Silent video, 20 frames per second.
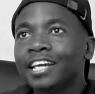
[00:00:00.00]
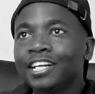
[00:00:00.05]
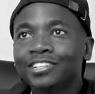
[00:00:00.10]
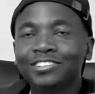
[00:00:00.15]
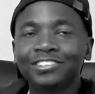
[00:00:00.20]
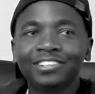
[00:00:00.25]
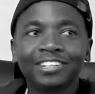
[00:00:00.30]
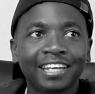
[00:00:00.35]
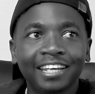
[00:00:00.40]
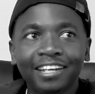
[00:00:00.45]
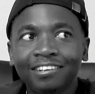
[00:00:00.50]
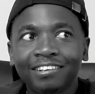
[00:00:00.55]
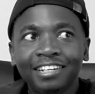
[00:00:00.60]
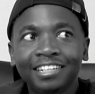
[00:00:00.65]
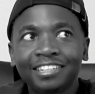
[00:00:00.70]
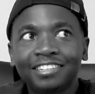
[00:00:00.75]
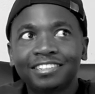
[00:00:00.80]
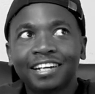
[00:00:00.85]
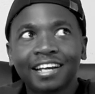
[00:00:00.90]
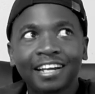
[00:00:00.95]
I had to get on
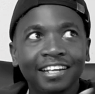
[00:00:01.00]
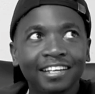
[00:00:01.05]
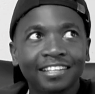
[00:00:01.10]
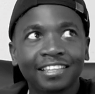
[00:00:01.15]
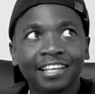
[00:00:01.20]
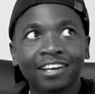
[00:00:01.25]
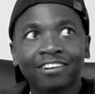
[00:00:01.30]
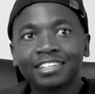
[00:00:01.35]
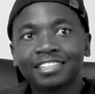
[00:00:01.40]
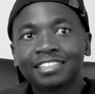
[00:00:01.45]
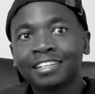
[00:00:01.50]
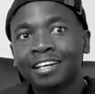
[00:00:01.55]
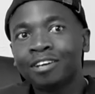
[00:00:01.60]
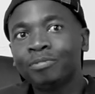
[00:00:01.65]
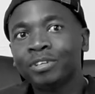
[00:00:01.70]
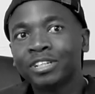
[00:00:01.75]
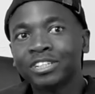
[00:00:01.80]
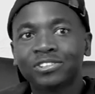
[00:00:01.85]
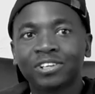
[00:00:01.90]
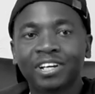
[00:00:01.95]
a track that was
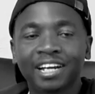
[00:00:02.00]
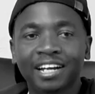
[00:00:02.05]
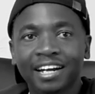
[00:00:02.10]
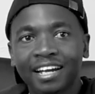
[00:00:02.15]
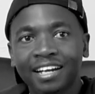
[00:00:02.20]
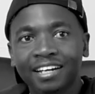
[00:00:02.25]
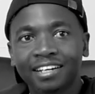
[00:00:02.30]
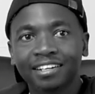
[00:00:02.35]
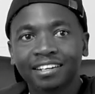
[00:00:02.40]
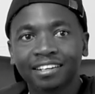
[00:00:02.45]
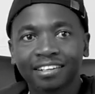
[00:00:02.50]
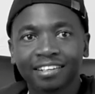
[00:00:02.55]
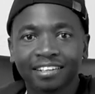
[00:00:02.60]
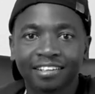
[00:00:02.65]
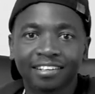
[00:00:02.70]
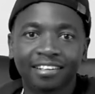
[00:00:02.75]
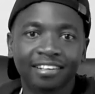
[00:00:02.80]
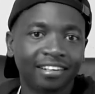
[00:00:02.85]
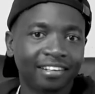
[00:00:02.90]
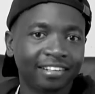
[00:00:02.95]
coming to Harare
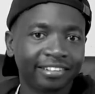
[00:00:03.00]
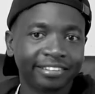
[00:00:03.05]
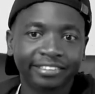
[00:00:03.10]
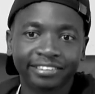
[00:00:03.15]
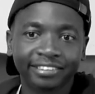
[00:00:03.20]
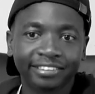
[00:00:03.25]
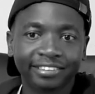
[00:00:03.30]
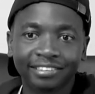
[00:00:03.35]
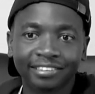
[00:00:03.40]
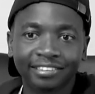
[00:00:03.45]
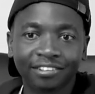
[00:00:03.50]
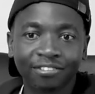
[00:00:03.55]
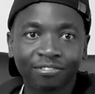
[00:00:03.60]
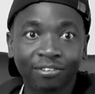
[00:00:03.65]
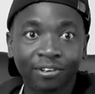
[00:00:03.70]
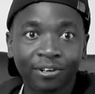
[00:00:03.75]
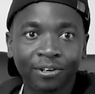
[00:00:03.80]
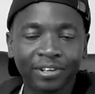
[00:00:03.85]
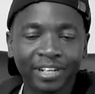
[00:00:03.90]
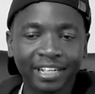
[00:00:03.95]
the
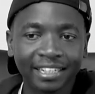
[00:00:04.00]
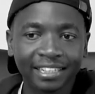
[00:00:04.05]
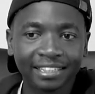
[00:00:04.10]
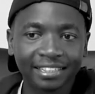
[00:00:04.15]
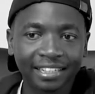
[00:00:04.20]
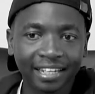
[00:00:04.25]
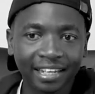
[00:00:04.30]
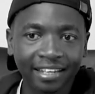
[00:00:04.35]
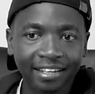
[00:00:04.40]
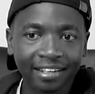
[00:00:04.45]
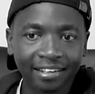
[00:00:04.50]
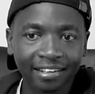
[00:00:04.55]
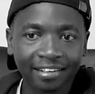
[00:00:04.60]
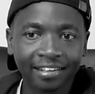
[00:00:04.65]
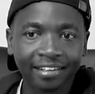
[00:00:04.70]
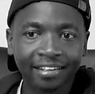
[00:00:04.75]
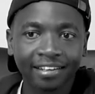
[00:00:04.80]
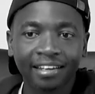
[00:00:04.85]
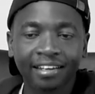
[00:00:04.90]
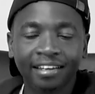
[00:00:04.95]
following day.
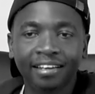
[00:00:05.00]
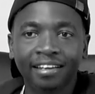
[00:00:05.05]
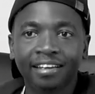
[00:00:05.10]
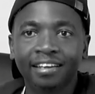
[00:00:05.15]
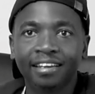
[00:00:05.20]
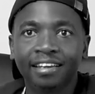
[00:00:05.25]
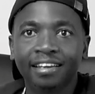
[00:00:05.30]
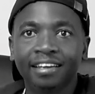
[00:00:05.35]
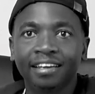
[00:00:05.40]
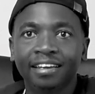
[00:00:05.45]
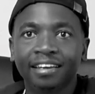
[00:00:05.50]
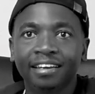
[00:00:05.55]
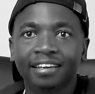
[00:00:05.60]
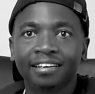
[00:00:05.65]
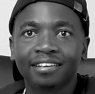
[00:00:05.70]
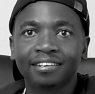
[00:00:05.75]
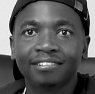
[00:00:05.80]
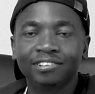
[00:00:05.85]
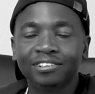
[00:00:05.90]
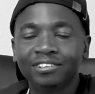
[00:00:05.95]

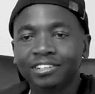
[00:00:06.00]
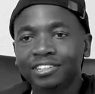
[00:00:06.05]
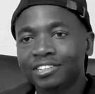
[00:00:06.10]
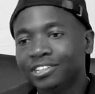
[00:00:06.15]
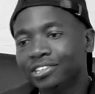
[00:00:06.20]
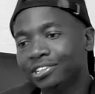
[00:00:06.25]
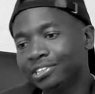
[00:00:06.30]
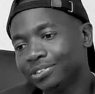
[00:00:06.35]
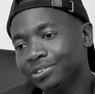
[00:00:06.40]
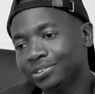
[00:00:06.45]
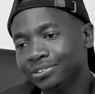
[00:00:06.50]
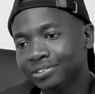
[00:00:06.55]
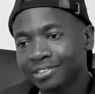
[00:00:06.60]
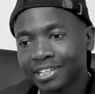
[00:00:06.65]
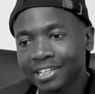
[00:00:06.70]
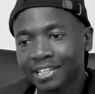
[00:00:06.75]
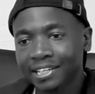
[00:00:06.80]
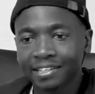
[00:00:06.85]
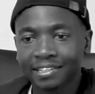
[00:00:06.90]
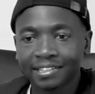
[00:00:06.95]
Following day or
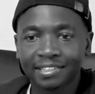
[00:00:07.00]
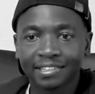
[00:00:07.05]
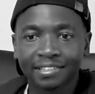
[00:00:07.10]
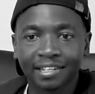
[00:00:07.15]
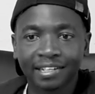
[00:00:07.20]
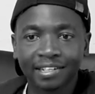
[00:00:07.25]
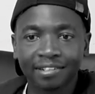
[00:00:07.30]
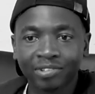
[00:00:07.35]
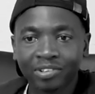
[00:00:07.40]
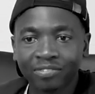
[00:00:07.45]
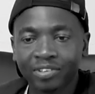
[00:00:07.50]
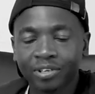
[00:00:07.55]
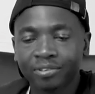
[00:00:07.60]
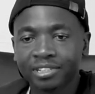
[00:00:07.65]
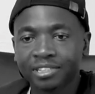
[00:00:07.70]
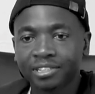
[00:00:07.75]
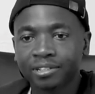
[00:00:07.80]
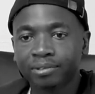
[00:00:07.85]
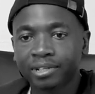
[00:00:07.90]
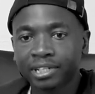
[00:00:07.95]
two, I guess. I remember it
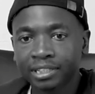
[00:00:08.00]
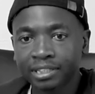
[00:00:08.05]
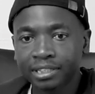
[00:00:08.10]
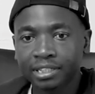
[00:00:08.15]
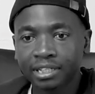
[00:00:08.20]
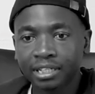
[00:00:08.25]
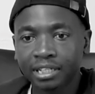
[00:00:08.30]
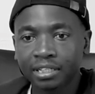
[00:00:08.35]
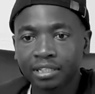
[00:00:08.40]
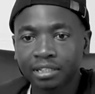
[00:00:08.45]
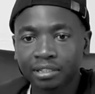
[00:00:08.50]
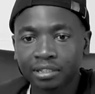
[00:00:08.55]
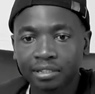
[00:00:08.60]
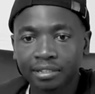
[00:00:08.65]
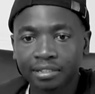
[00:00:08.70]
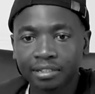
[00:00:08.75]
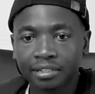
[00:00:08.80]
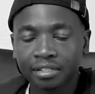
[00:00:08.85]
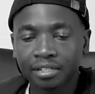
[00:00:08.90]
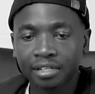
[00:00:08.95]
was a Wednesday,
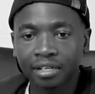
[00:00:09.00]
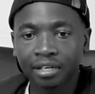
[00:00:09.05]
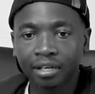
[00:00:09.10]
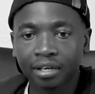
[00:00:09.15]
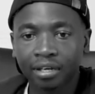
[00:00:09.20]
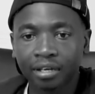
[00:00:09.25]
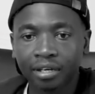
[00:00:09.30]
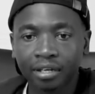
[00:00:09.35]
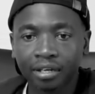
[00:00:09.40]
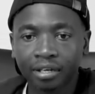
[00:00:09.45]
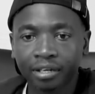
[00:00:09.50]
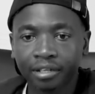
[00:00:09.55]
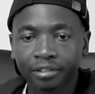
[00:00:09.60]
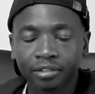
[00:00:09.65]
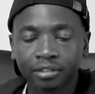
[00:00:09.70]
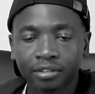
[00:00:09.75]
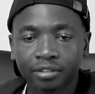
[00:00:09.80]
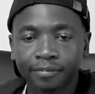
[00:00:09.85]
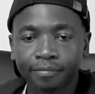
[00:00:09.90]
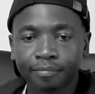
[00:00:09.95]

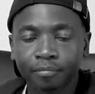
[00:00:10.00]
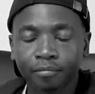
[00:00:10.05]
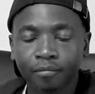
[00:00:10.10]
and